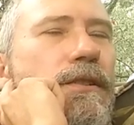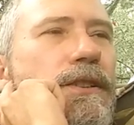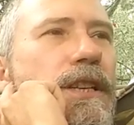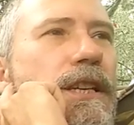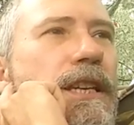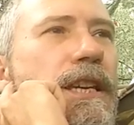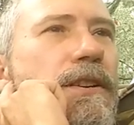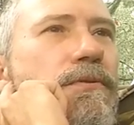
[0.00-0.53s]
out in
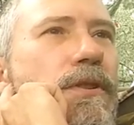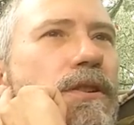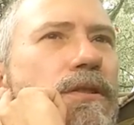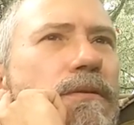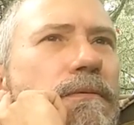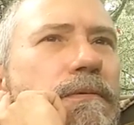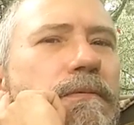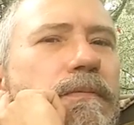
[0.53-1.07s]
Tiki
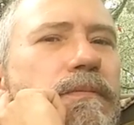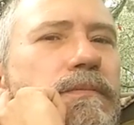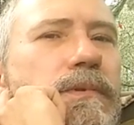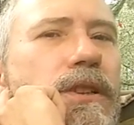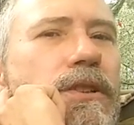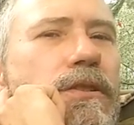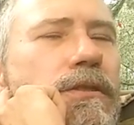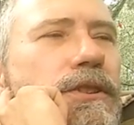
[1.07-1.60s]
Grove.
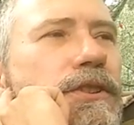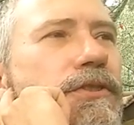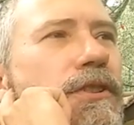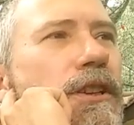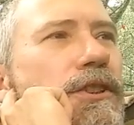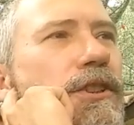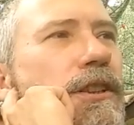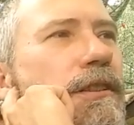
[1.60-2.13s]
You know, I just
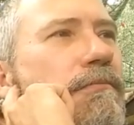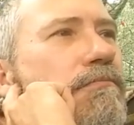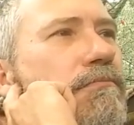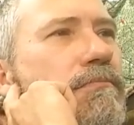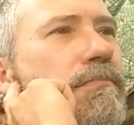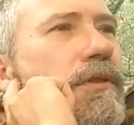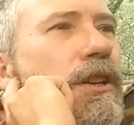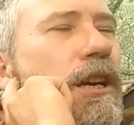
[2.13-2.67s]
thought you...
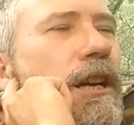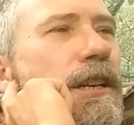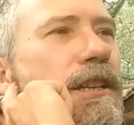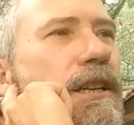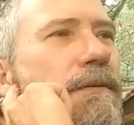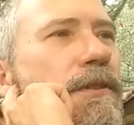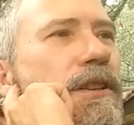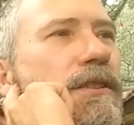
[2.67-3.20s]
Thought
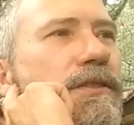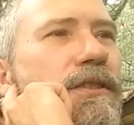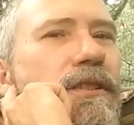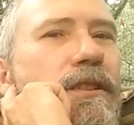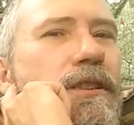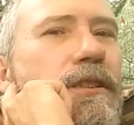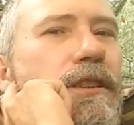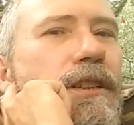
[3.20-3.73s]
I'd give you this
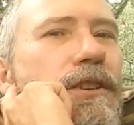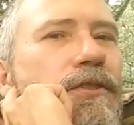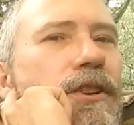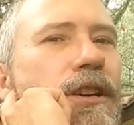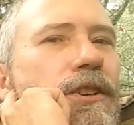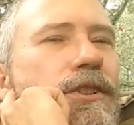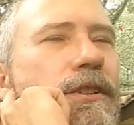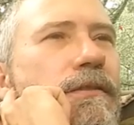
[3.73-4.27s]
little
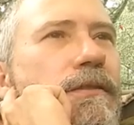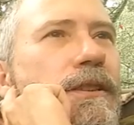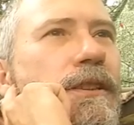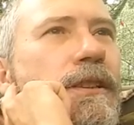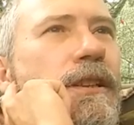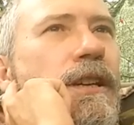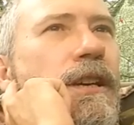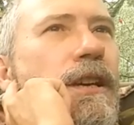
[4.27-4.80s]
introduction,
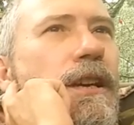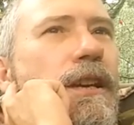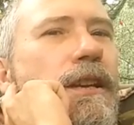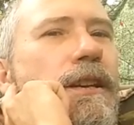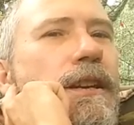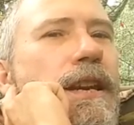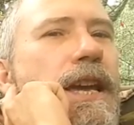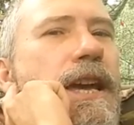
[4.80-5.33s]

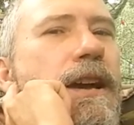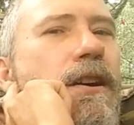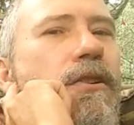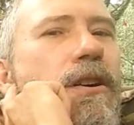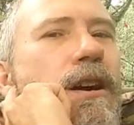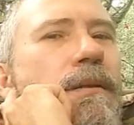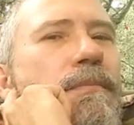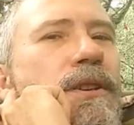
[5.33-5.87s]
and
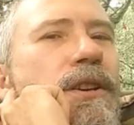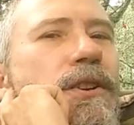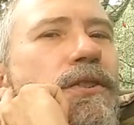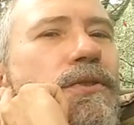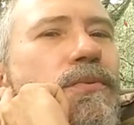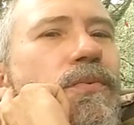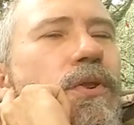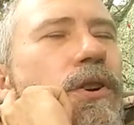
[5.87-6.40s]
now I'm gonna
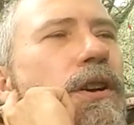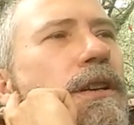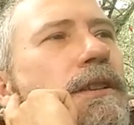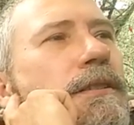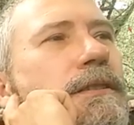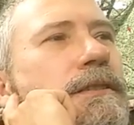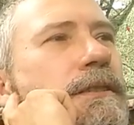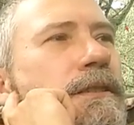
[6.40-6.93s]
go to
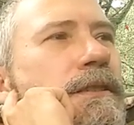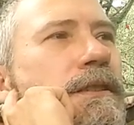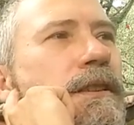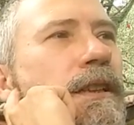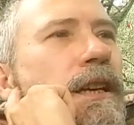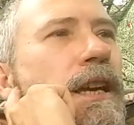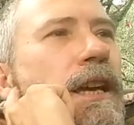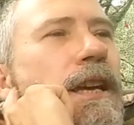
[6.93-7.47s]
work,
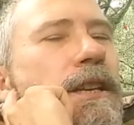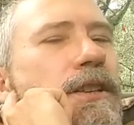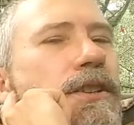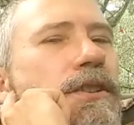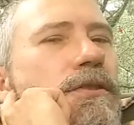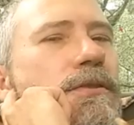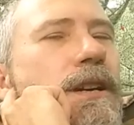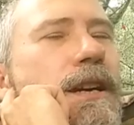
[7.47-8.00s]
and
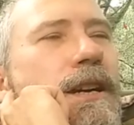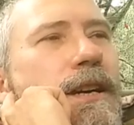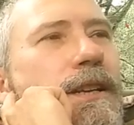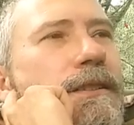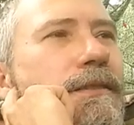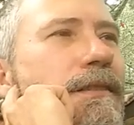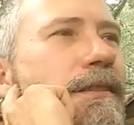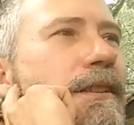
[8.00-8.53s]
you
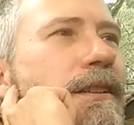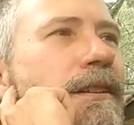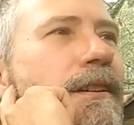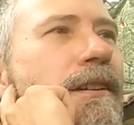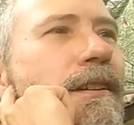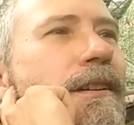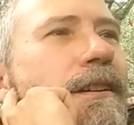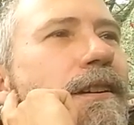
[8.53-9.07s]
guys,
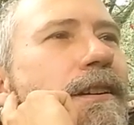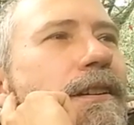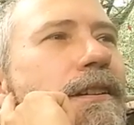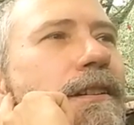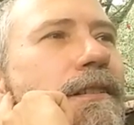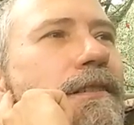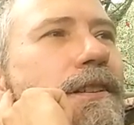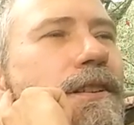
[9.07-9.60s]

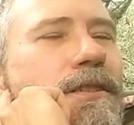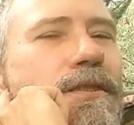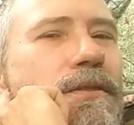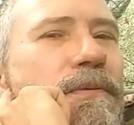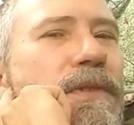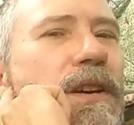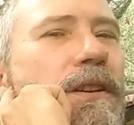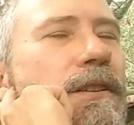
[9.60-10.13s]
you know,
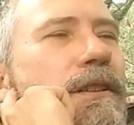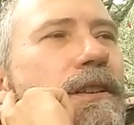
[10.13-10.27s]
if you,